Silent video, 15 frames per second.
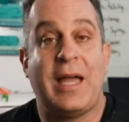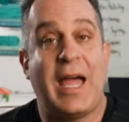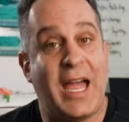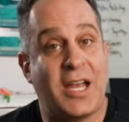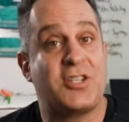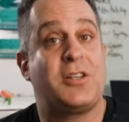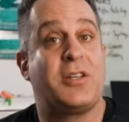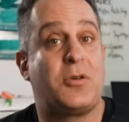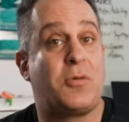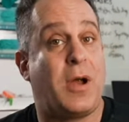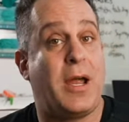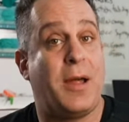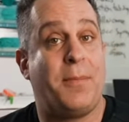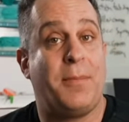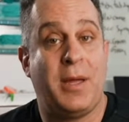Ashley
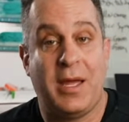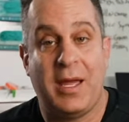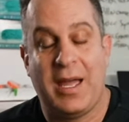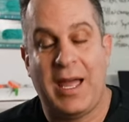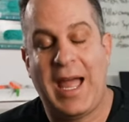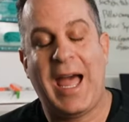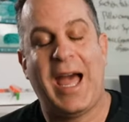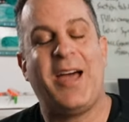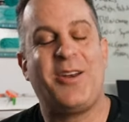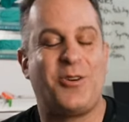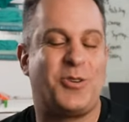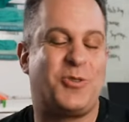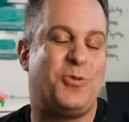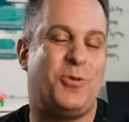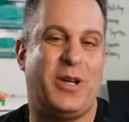Graham had
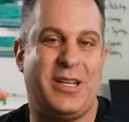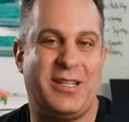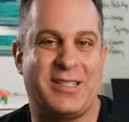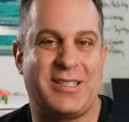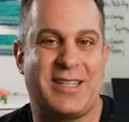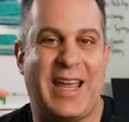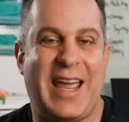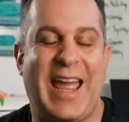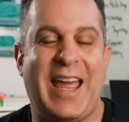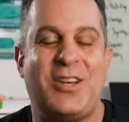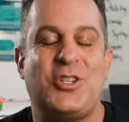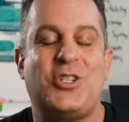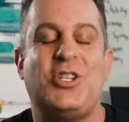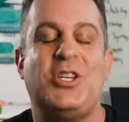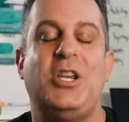her twins, and
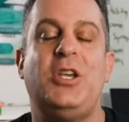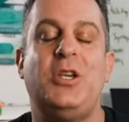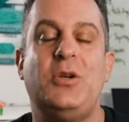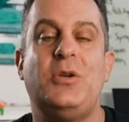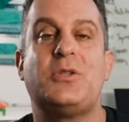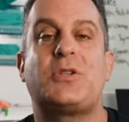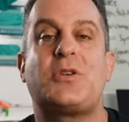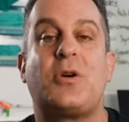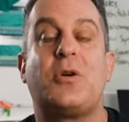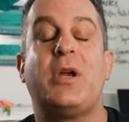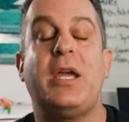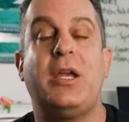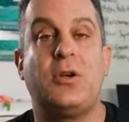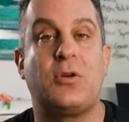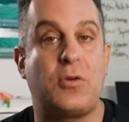she used her
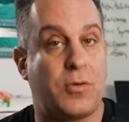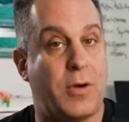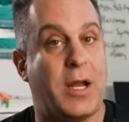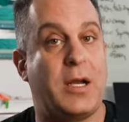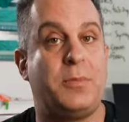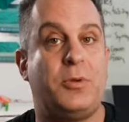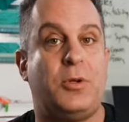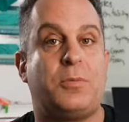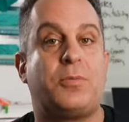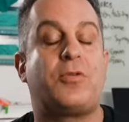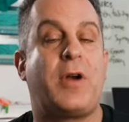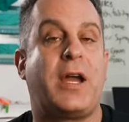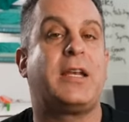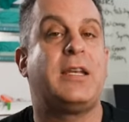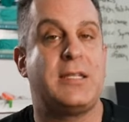incredible
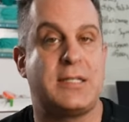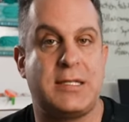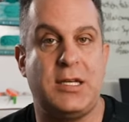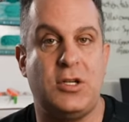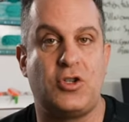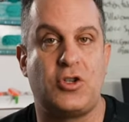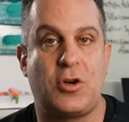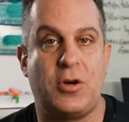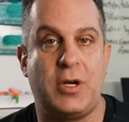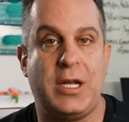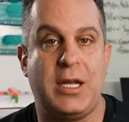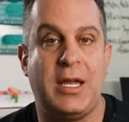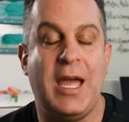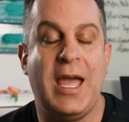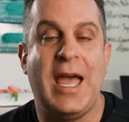pregnancy
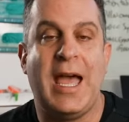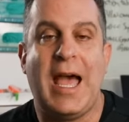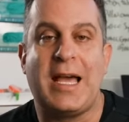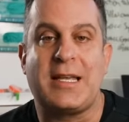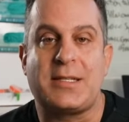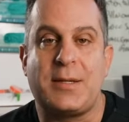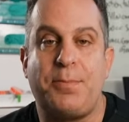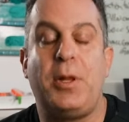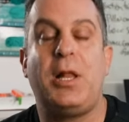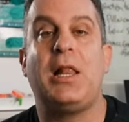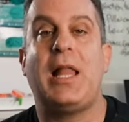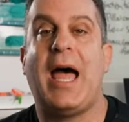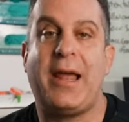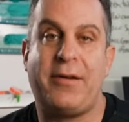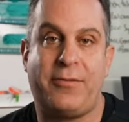journey as a
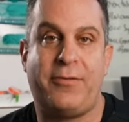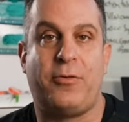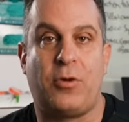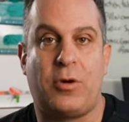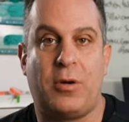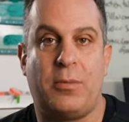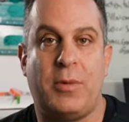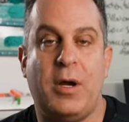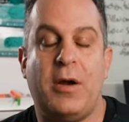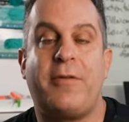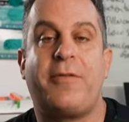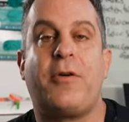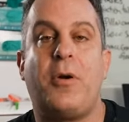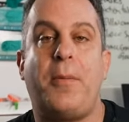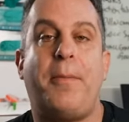platform
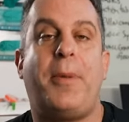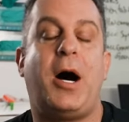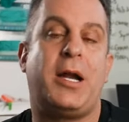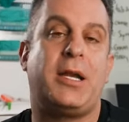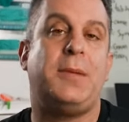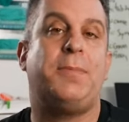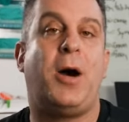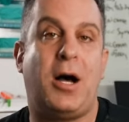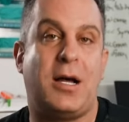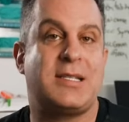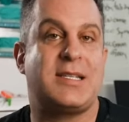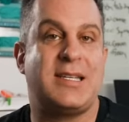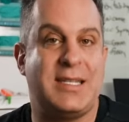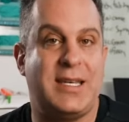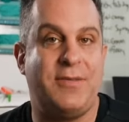for a body
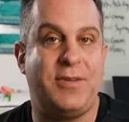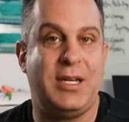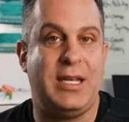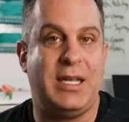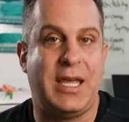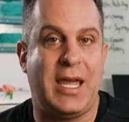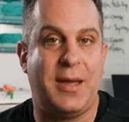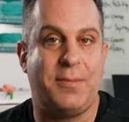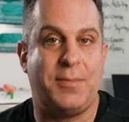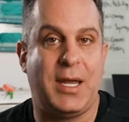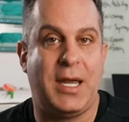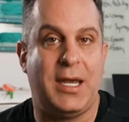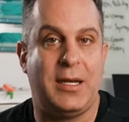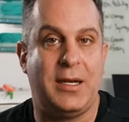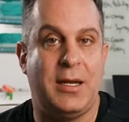positivity
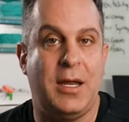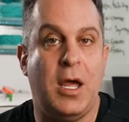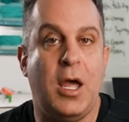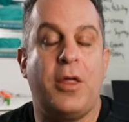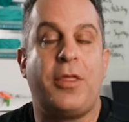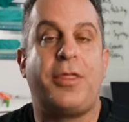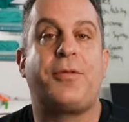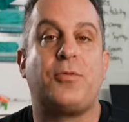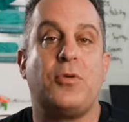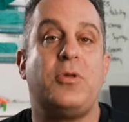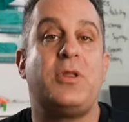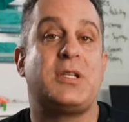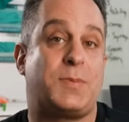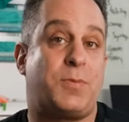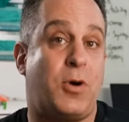campaign. Through
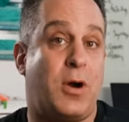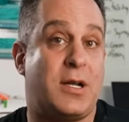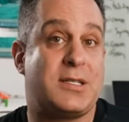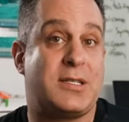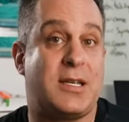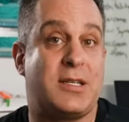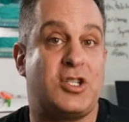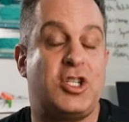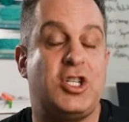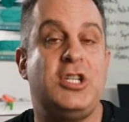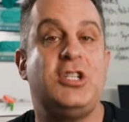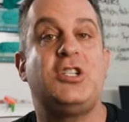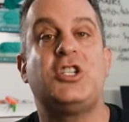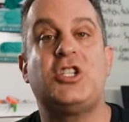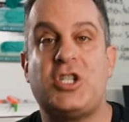this process,
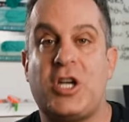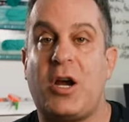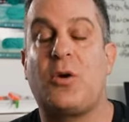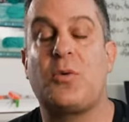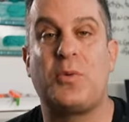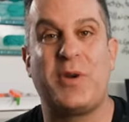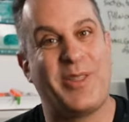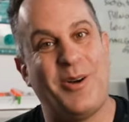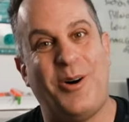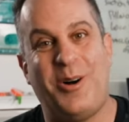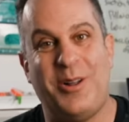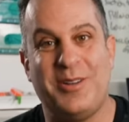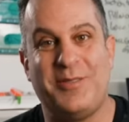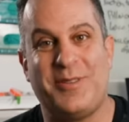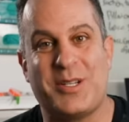she's shared with
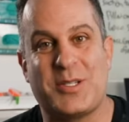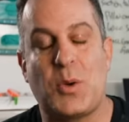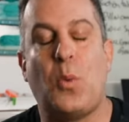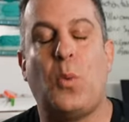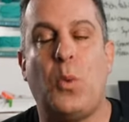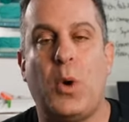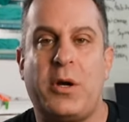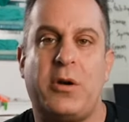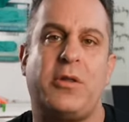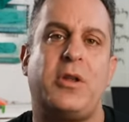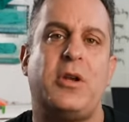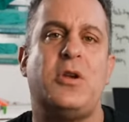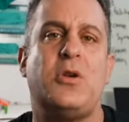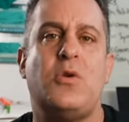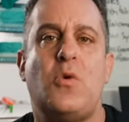all of us what are the
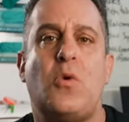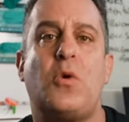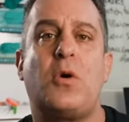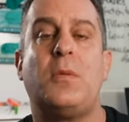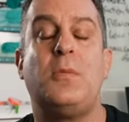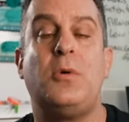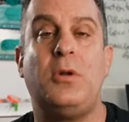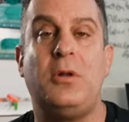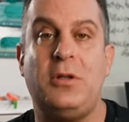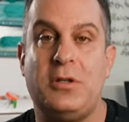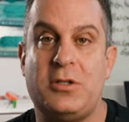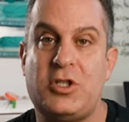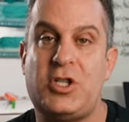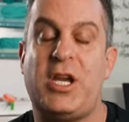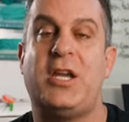normal
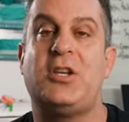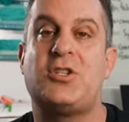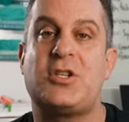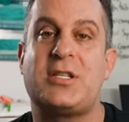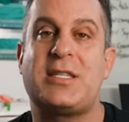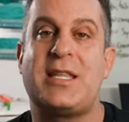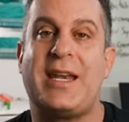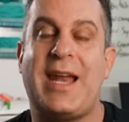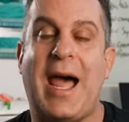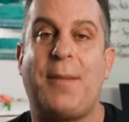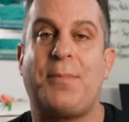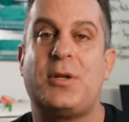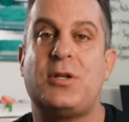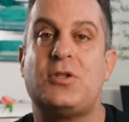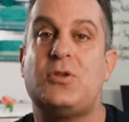changes that
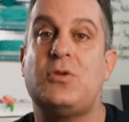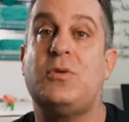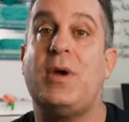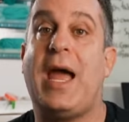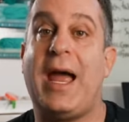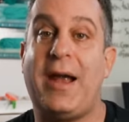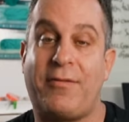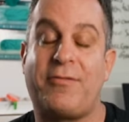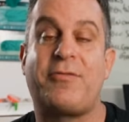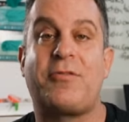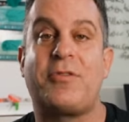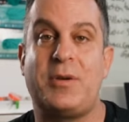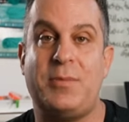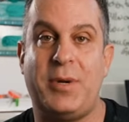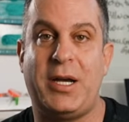happen to
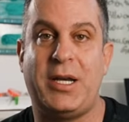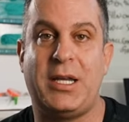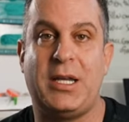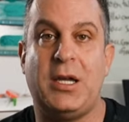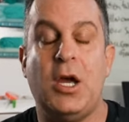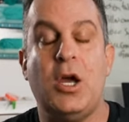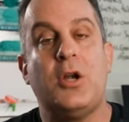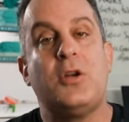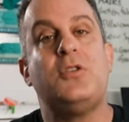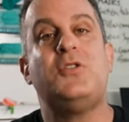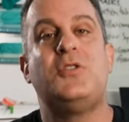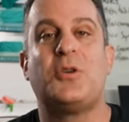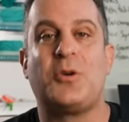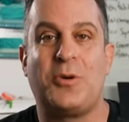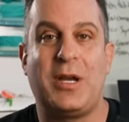everybody
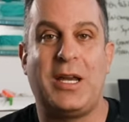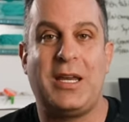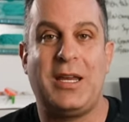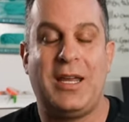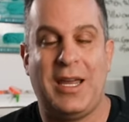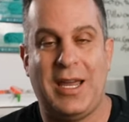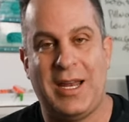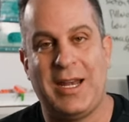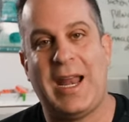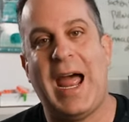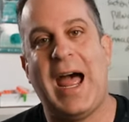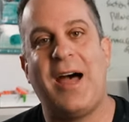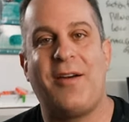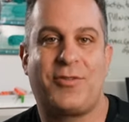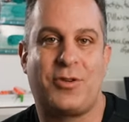during and
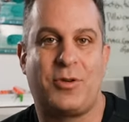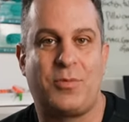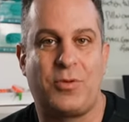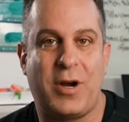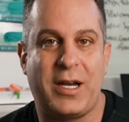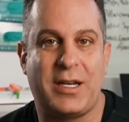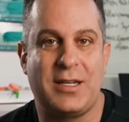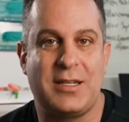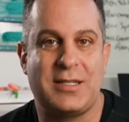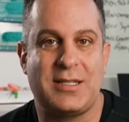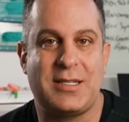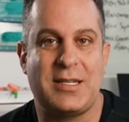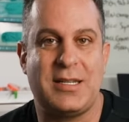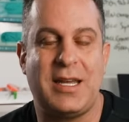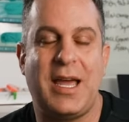after
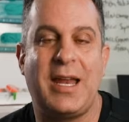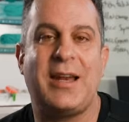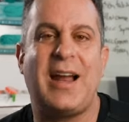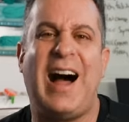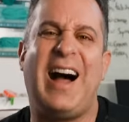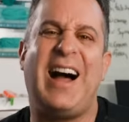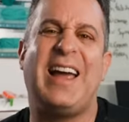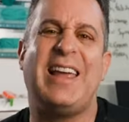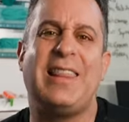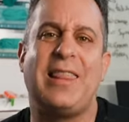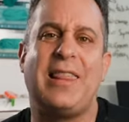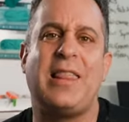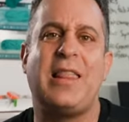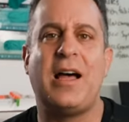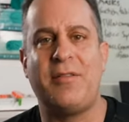pregnancy, and I
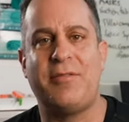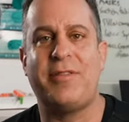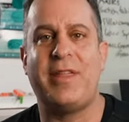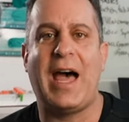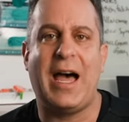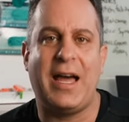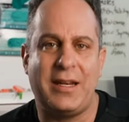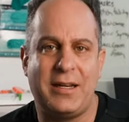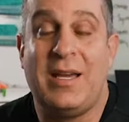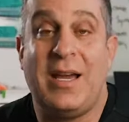love that.